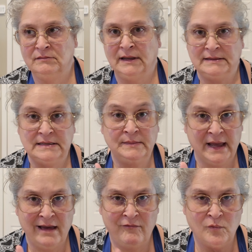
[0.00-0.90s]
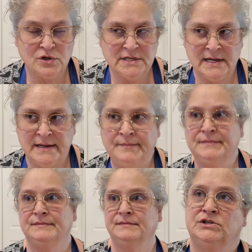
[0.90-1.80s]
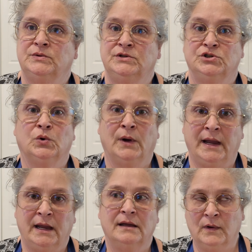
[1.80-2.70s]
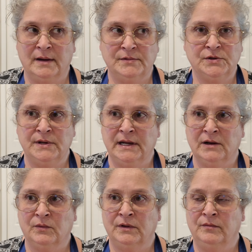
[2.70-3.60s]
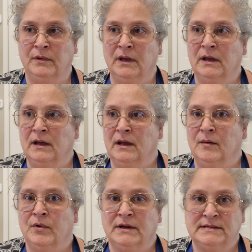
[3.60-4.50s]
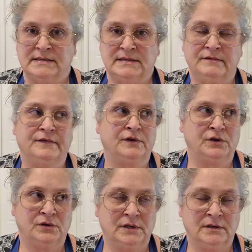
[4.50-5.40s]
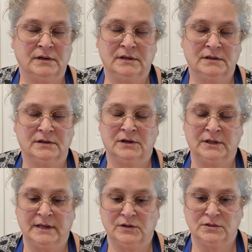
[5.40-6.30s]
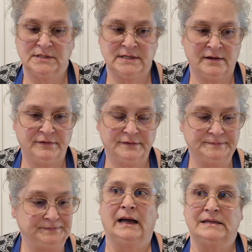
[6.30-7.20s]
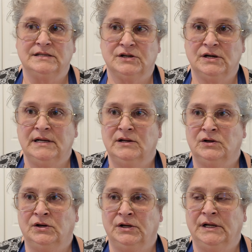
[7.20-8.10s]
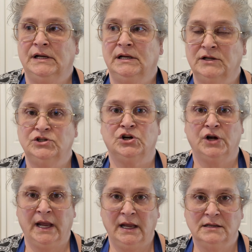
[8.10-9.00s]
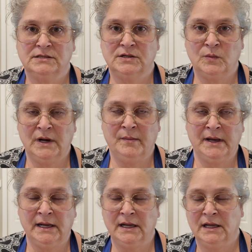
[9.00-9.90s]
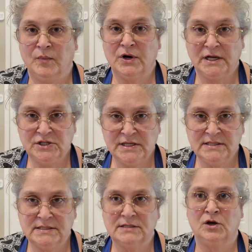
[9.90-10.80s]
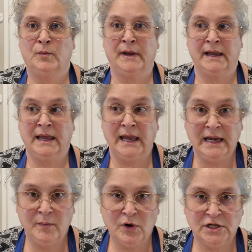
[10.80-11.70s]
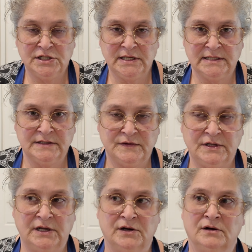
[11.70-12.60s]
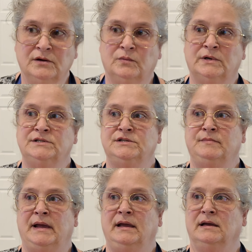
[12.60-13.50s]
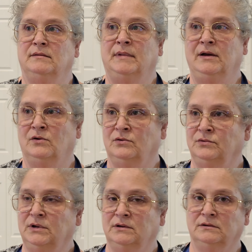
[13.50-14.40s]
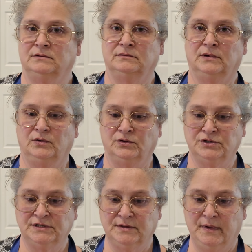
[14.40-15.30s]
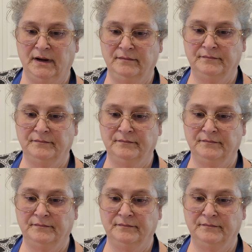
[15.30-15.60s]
I seem to have more time to enjoy what I'm doing here with processing food and all that cool stuff. I started on a journey. So one of my projects on my canning project list for the year was to make my own. Hold on just a minute.